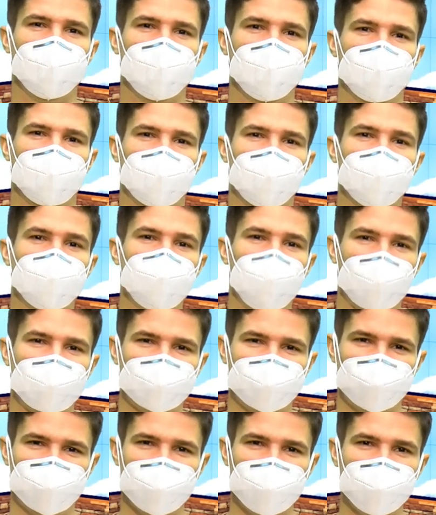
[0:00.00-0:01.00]
get
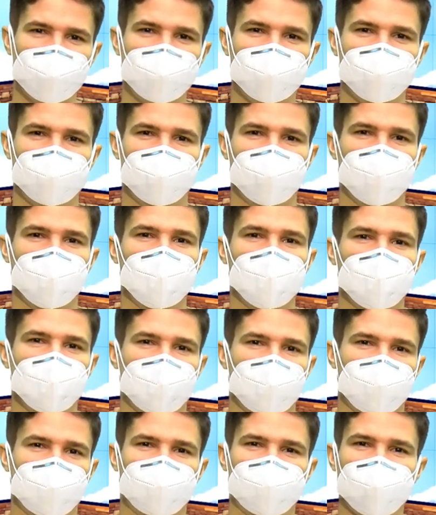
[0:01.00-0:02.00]
vaccine.
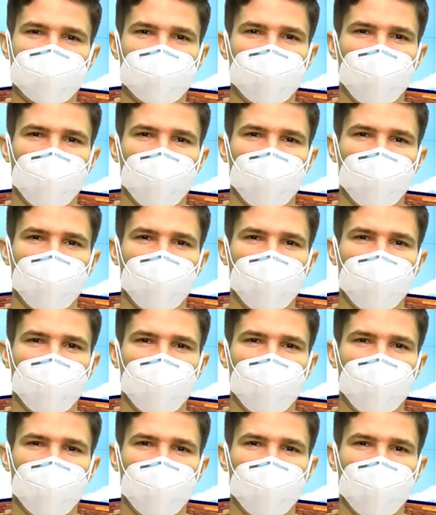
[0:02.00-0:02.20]
Still